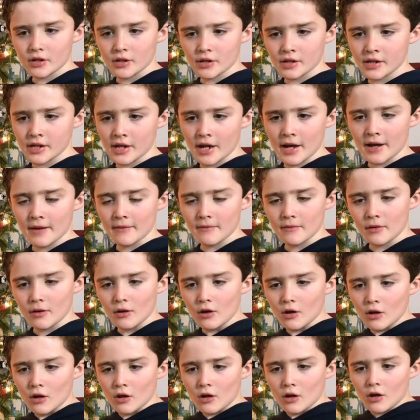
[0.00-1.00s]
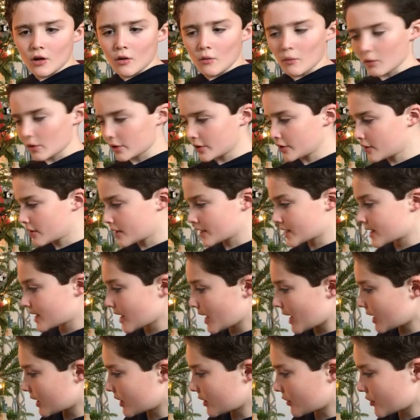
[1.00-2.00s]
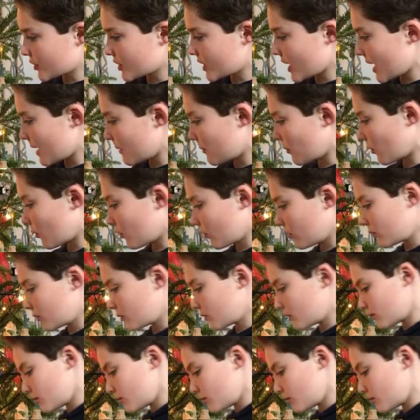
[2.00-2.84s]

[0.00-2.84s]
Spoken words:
said, well, you can stay in the stable.